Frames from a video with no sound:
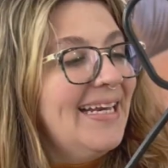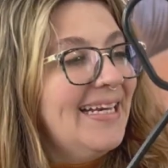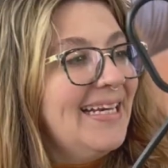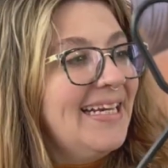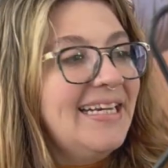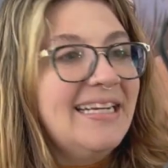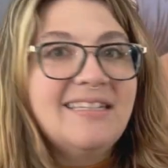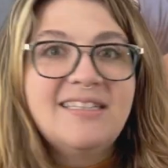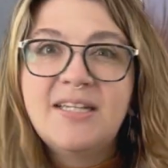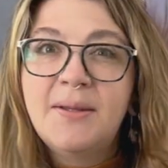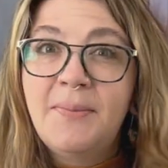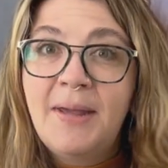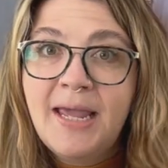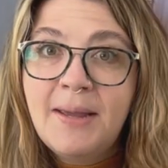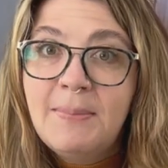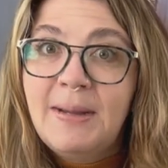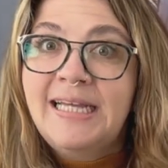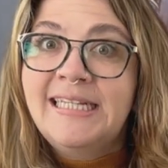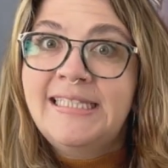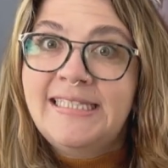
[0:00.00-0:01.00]
needed to make
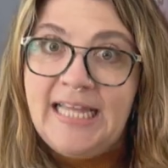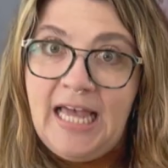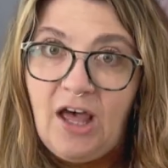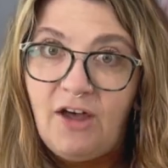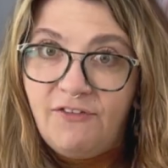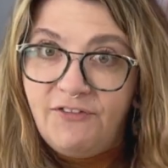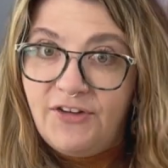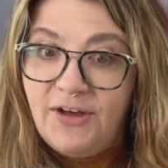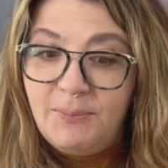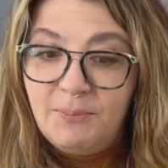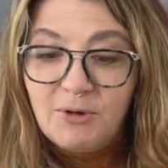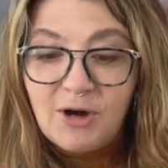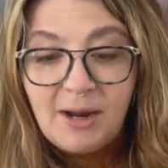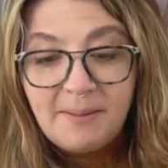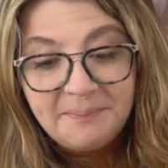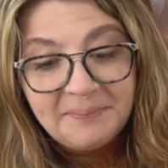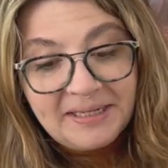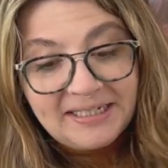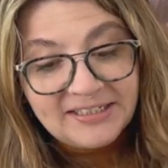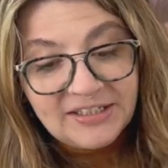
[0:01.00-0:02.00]
myself a
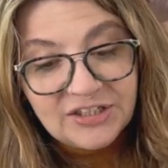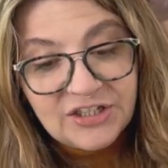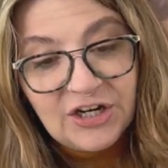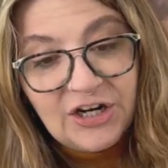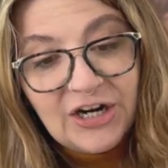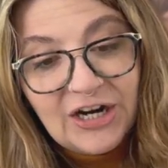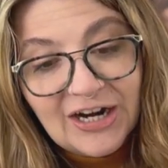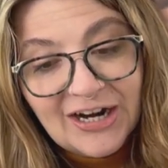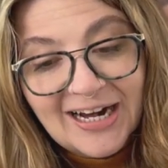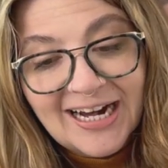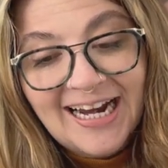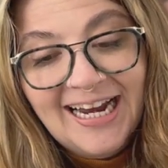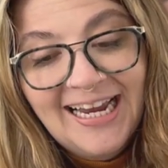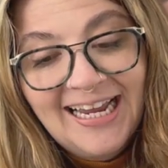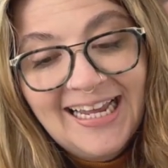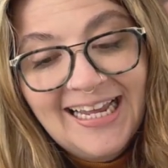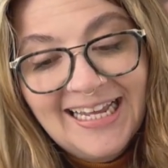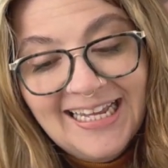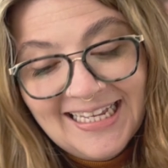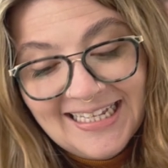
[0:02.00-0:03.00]
Brumby skirt.
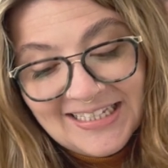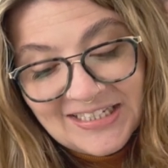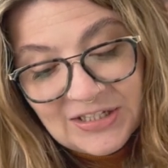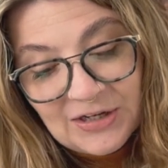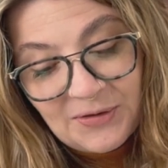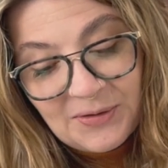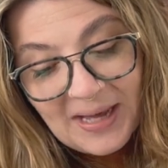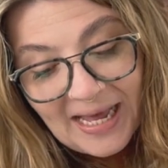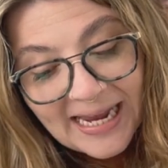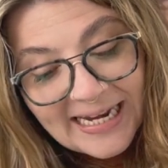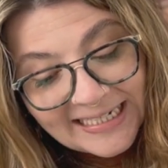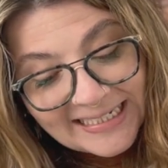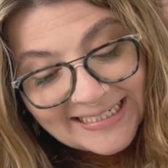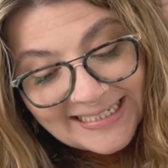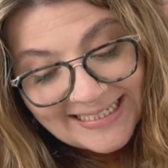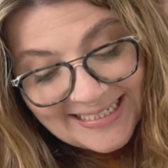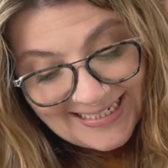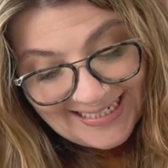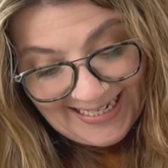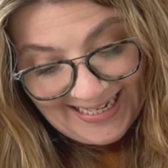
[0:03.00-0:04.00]
So I
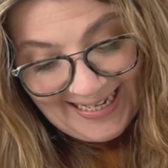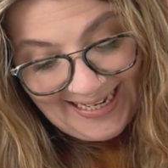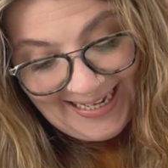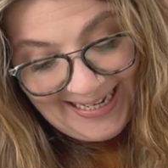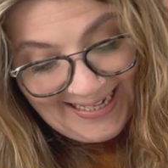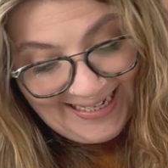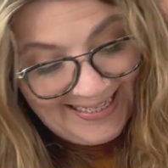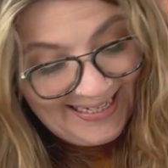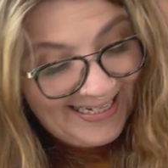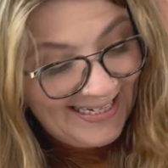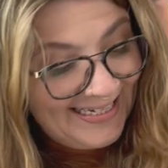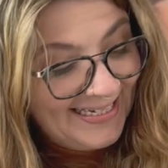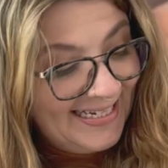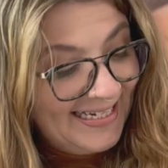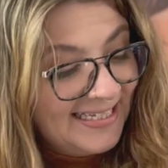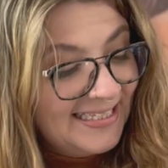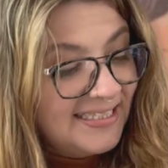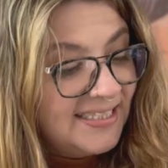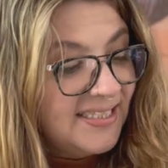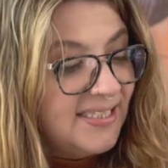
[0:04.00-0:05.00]
did, and
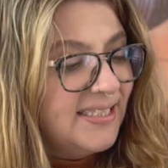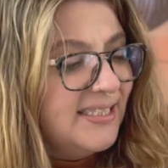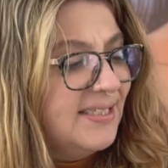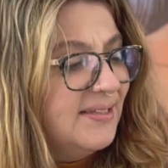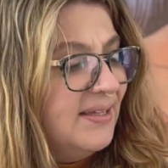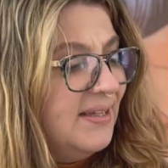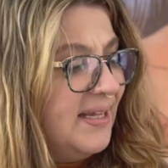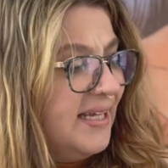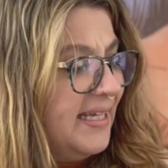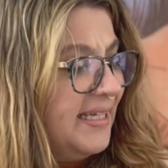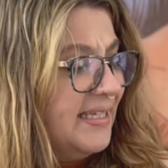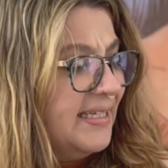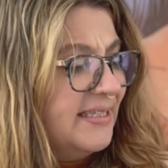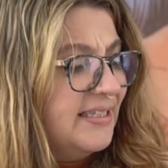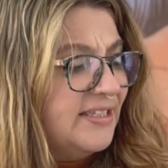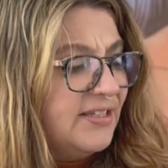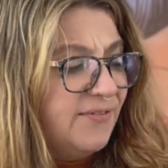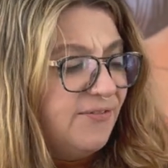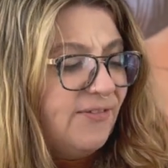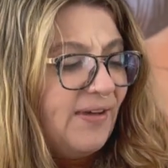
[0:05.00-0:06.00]
this
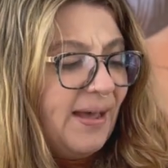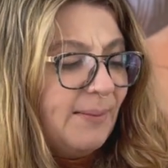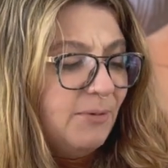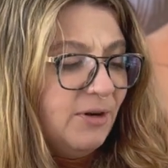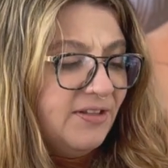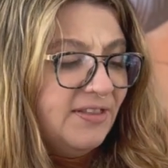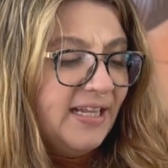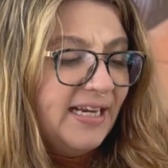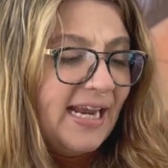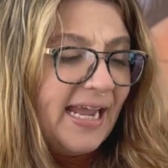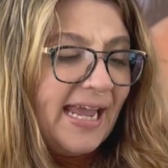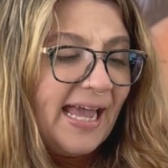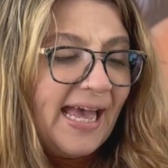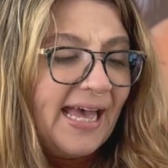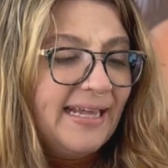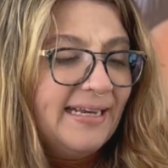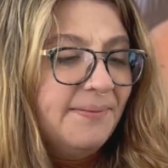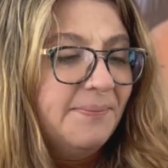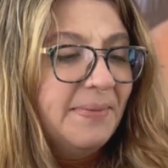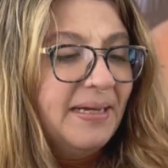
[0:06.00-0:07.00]
is fabric that I
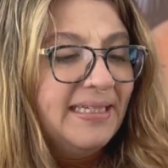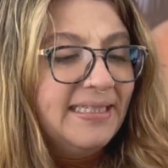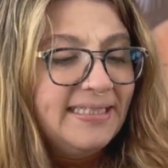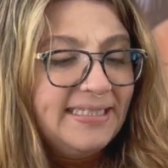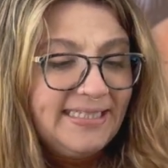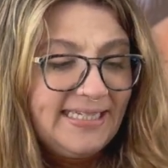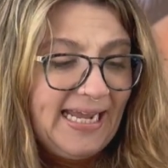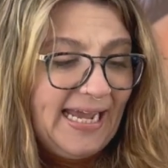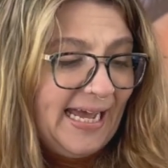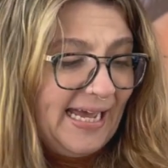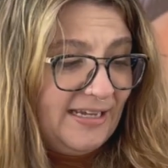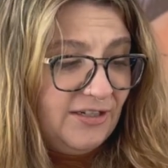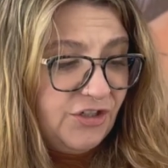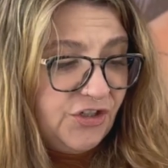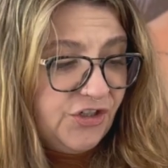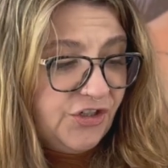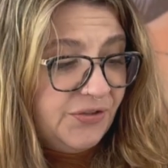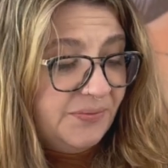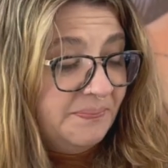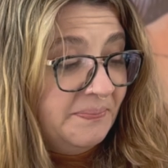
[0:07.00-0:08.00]
had in my
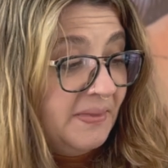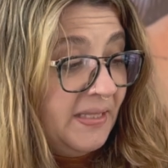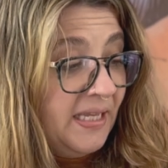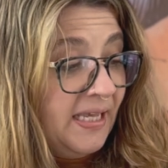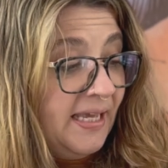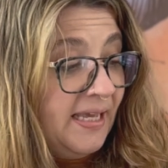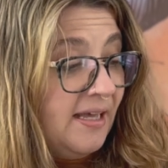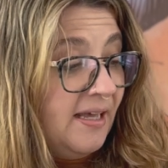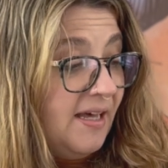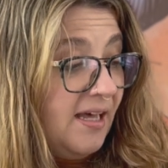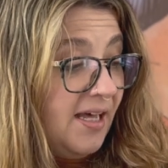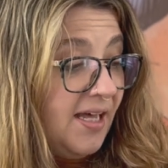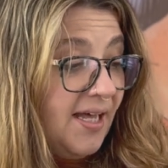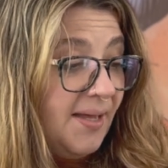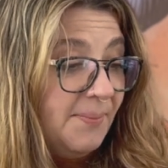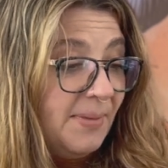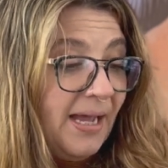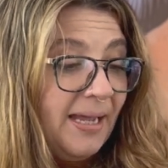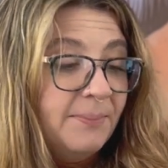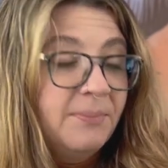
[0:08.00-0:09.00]
stash.
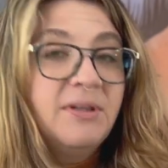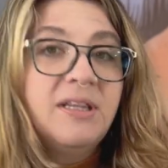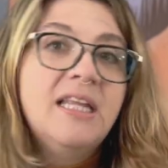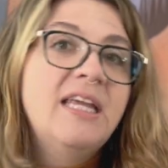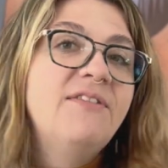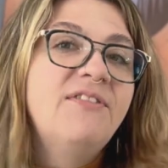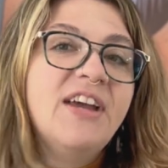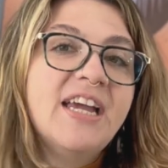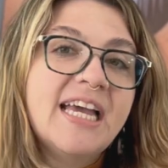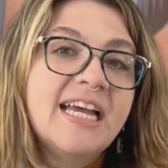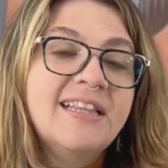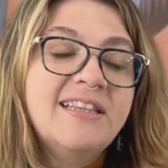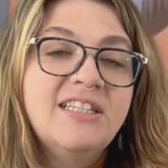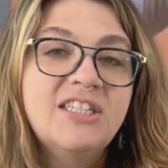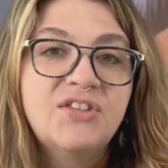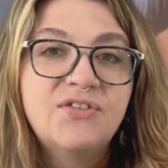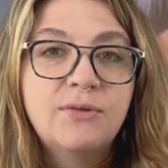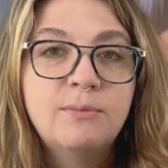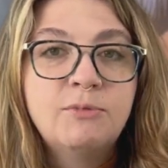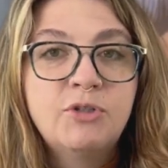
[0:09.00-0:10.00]
I believe I got this
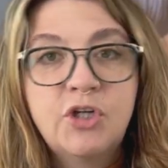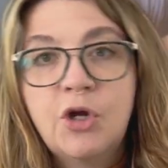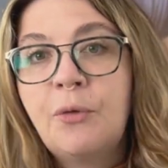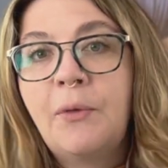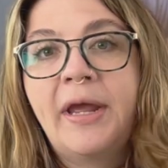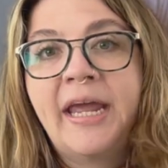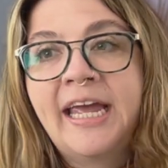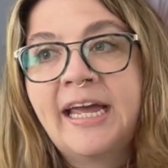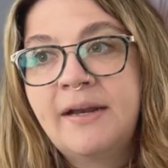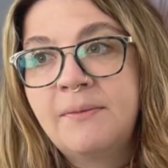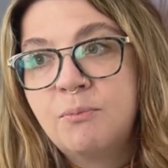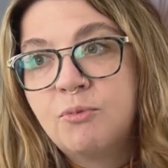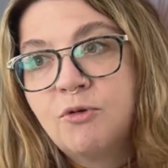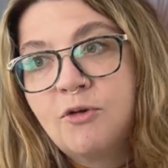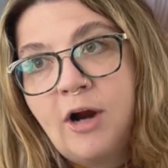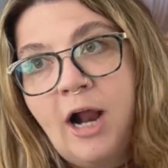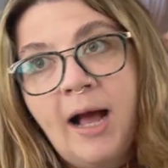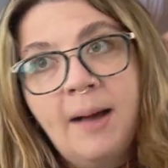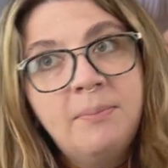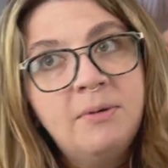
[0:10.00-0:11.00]
from Joann
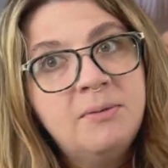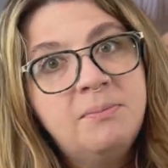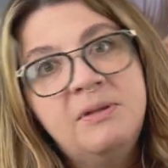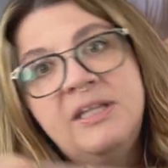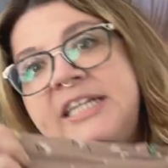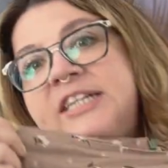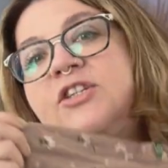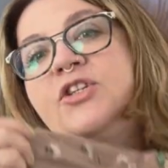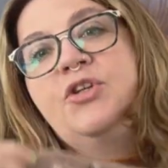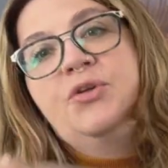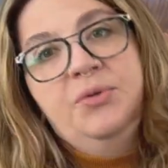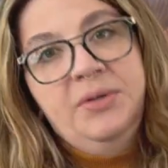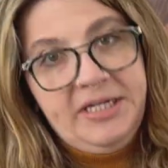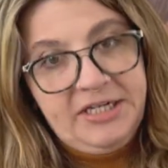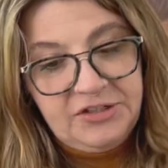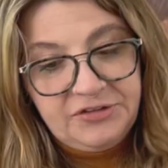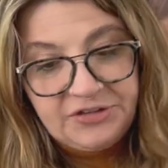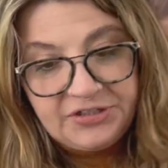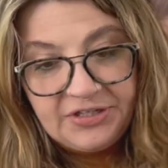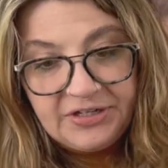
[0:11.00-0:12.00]
probably 2
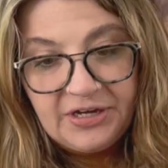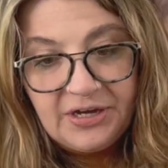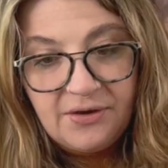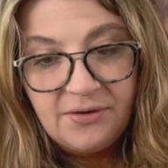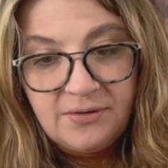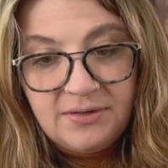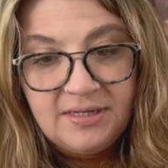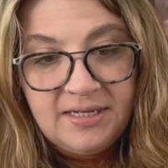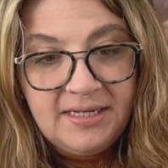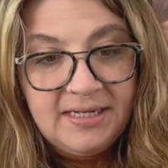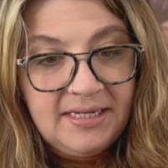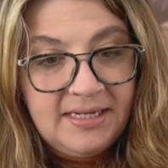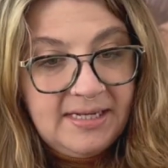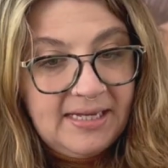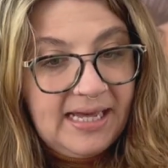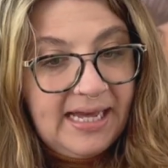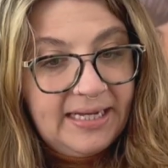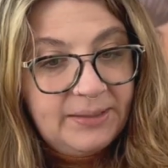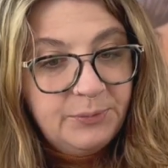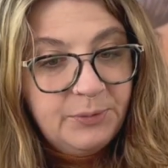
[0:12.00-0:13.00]
years ago.
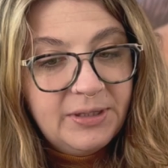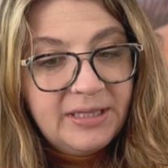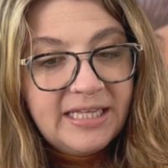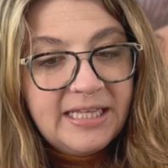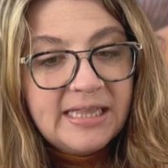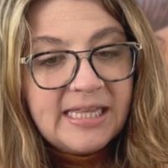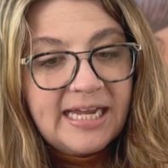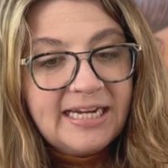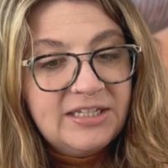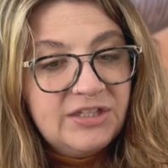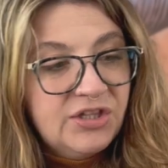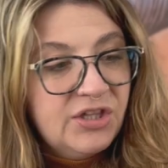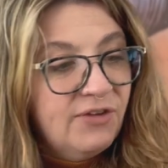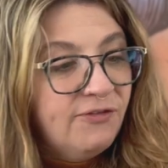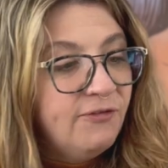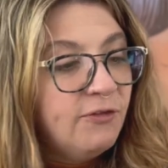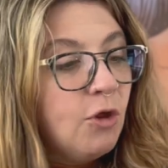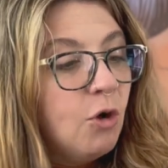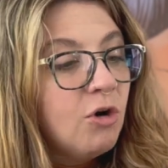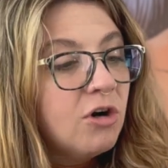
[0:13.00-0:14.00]
I really liked the
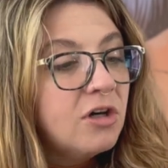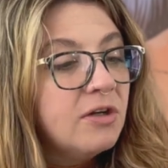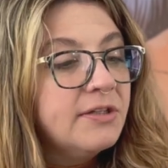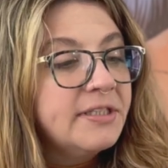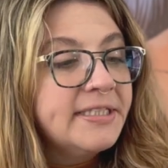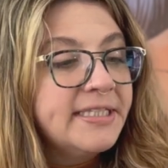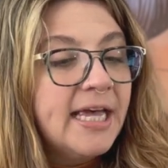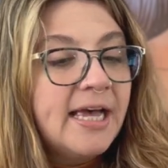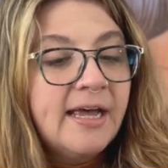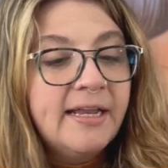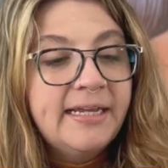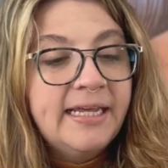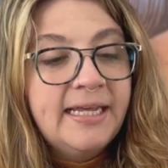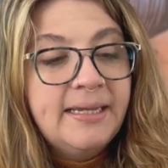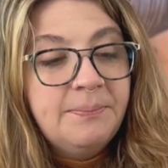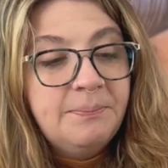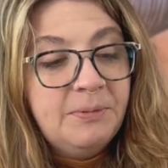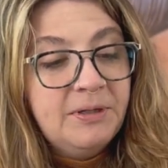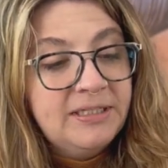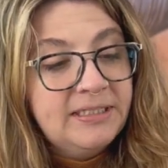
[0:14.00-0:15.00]
florals on
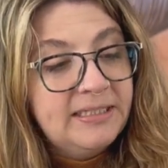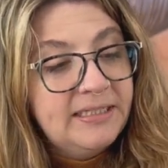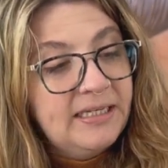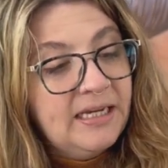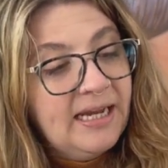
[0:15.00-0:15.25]
it, but